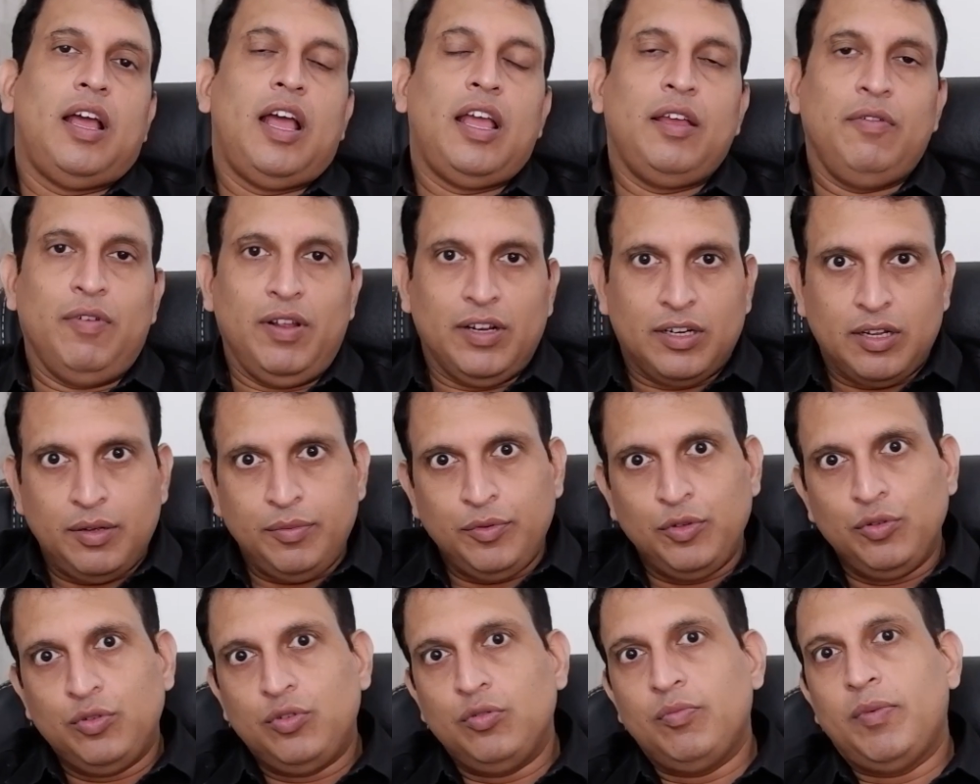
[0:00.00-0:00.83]
I
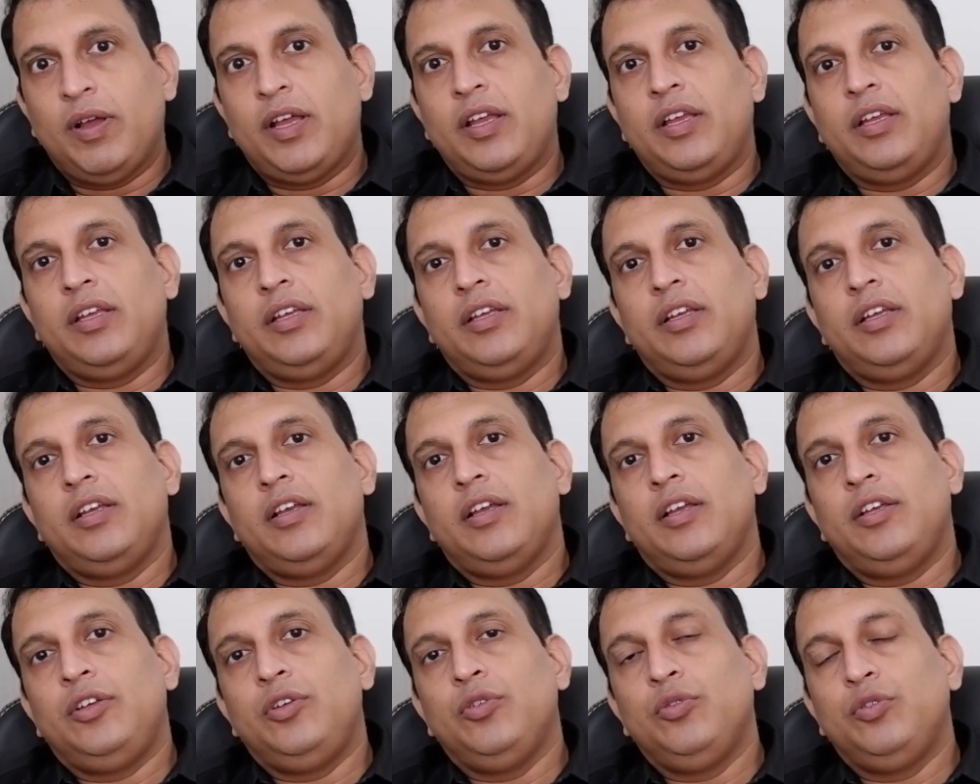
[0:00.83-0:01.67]
welcome you to my
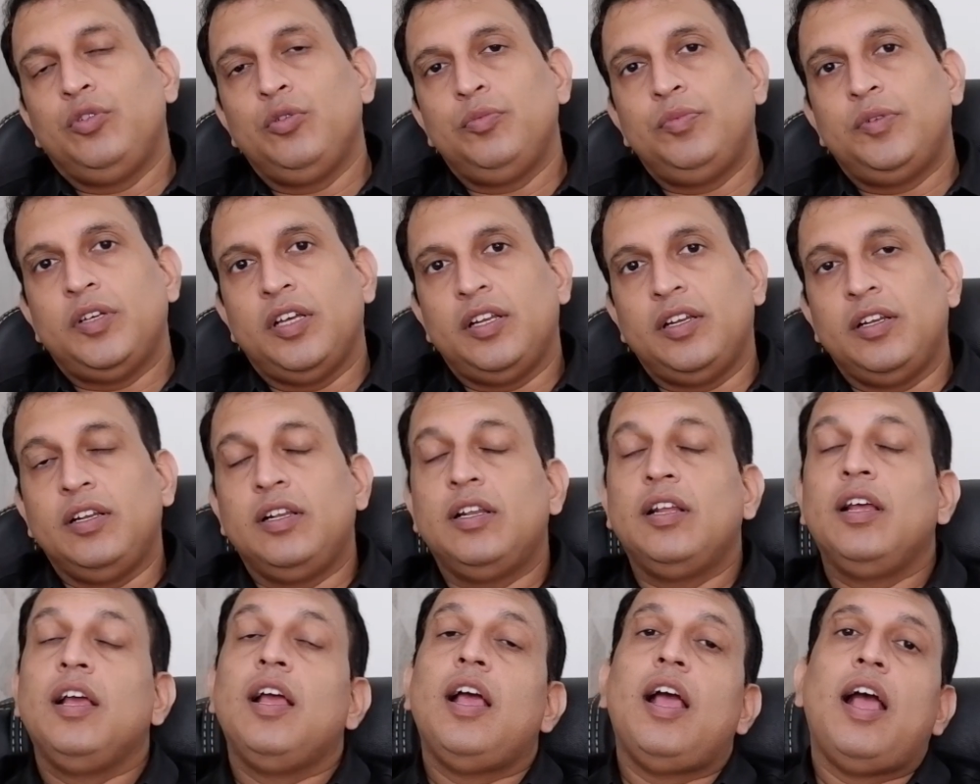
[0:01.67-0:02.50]
YouTube
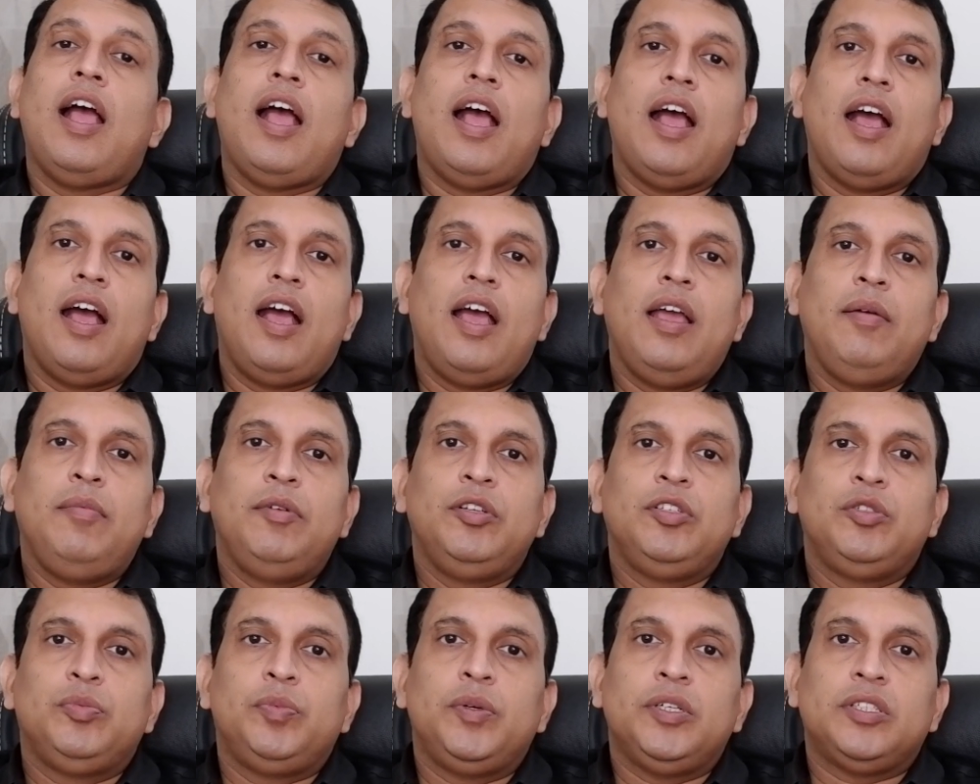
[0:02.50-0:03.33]
channel. I am
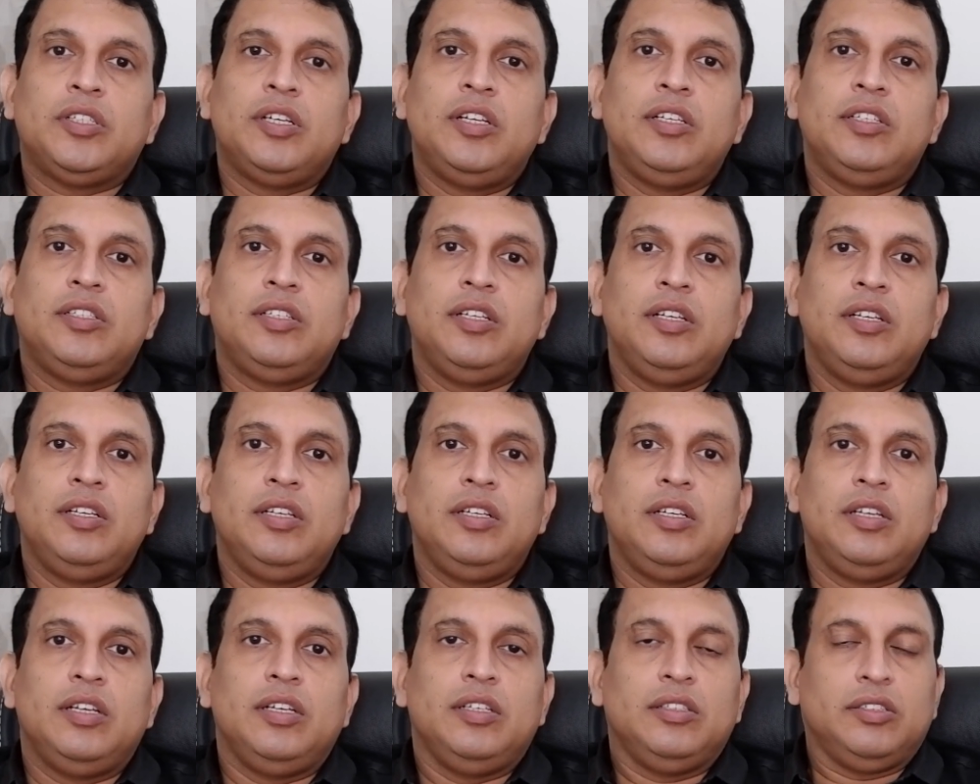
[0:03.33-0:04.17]
a specialist
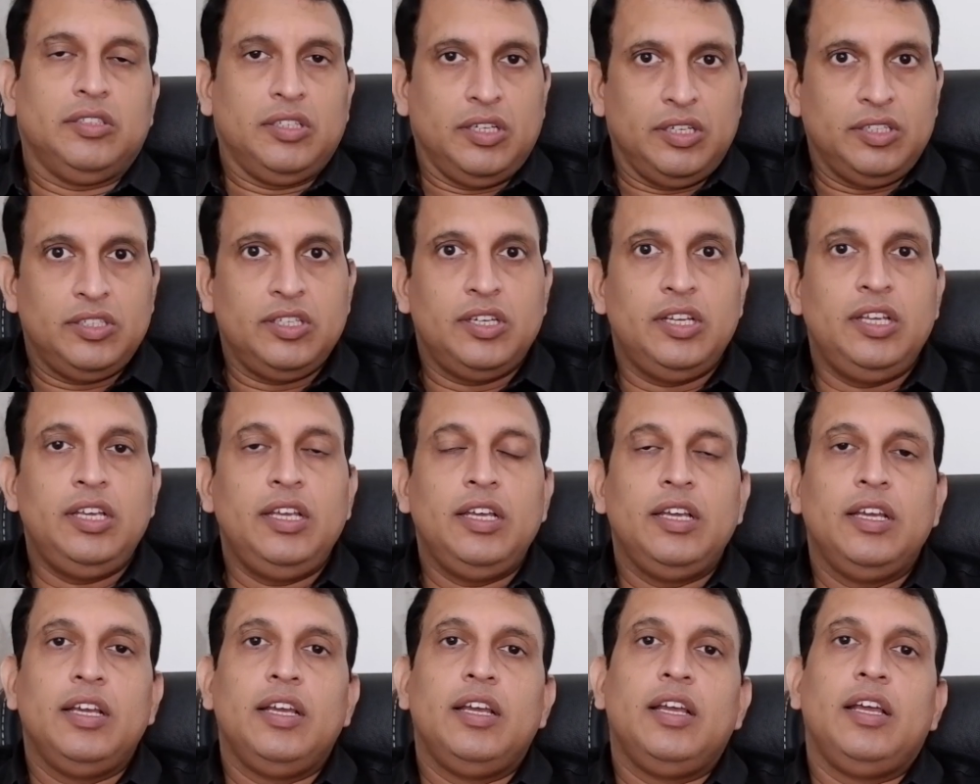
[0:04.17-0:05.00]
in
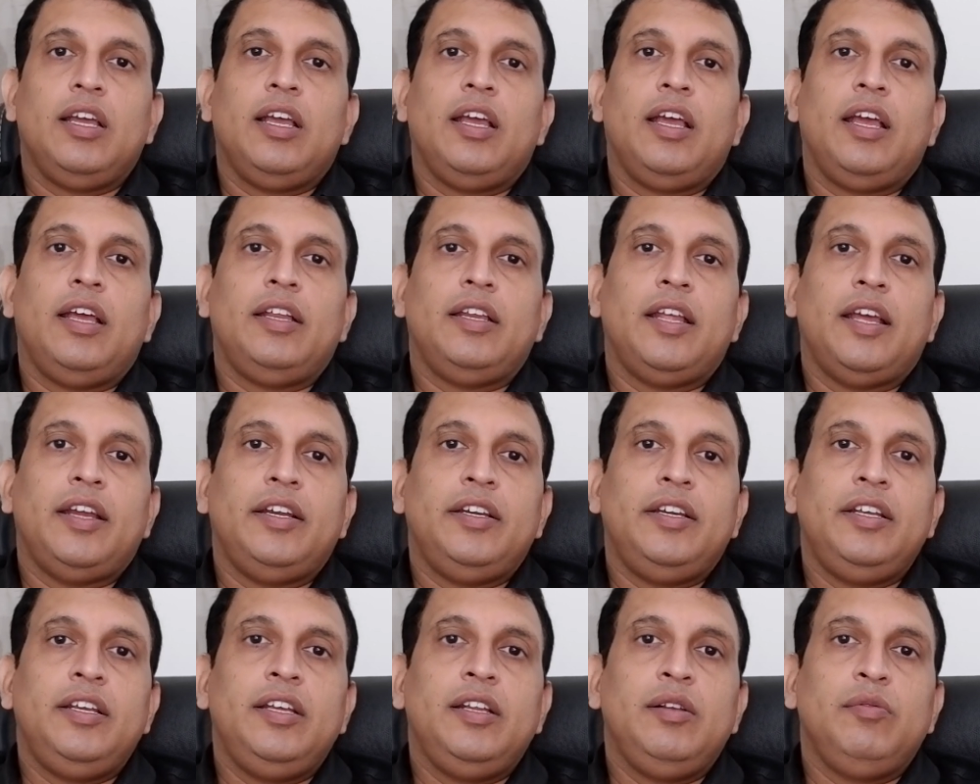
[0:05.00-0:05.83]
surgery and
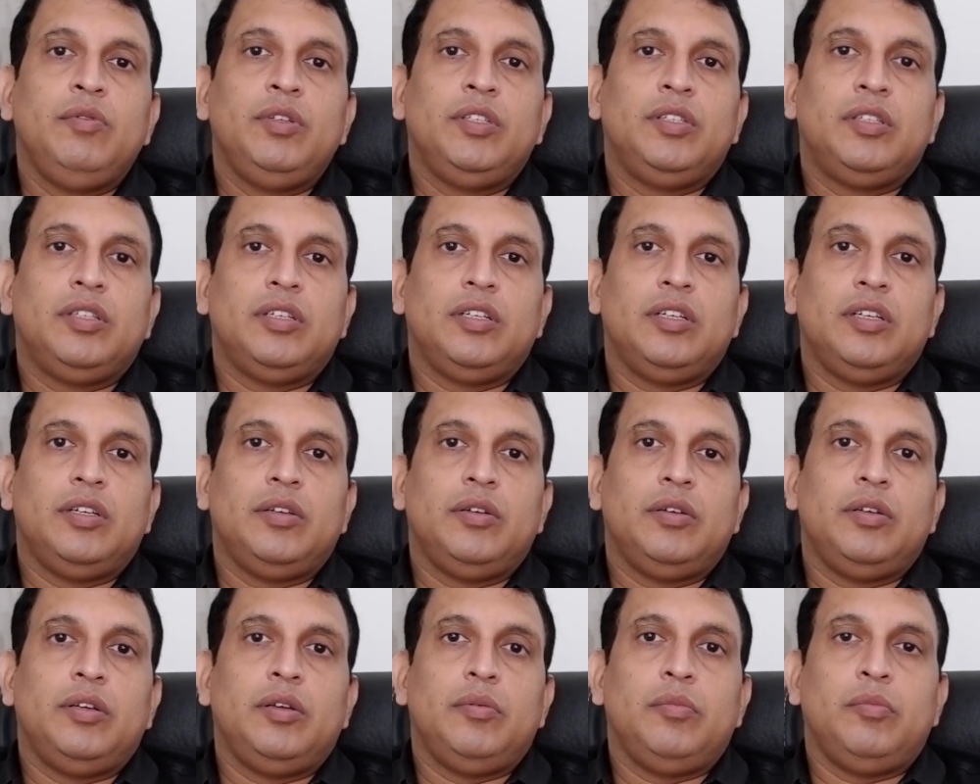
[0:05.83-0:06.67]
I deal with
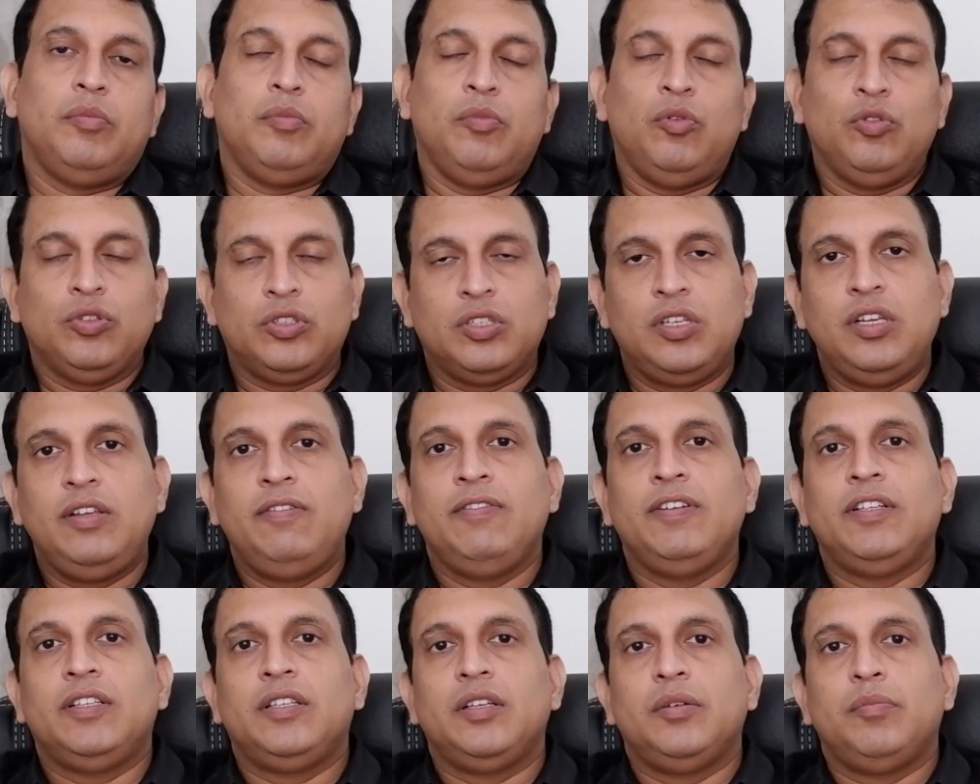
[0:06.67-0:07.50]

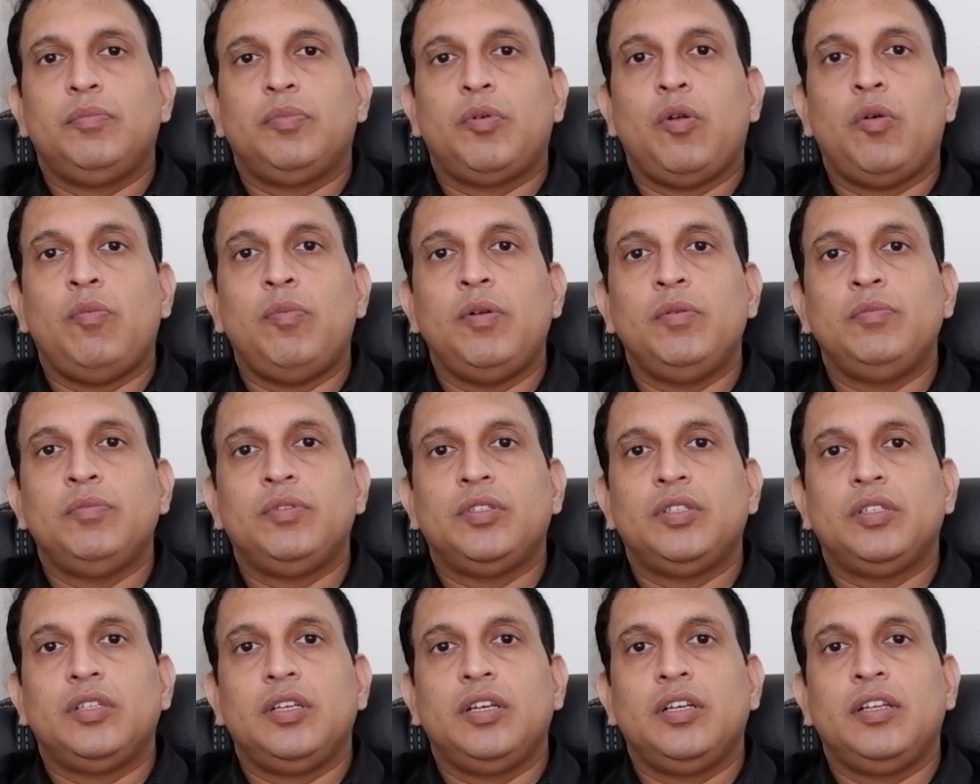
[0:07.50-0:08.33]
mostly with
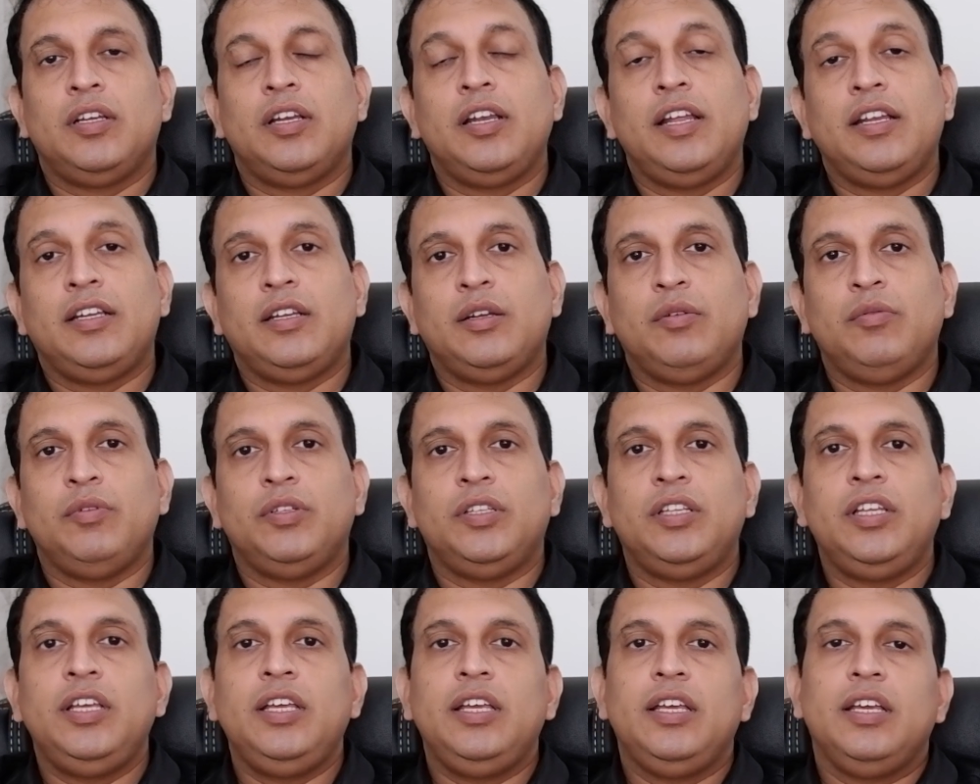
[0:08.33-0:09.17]
problems related
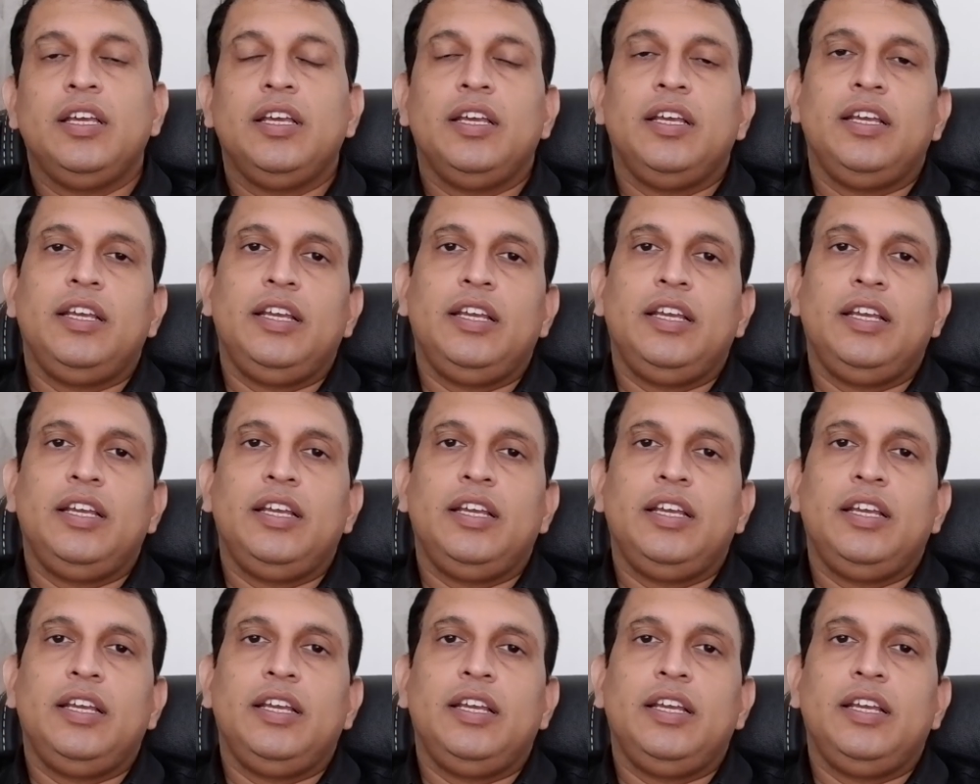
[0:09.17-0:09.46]
with the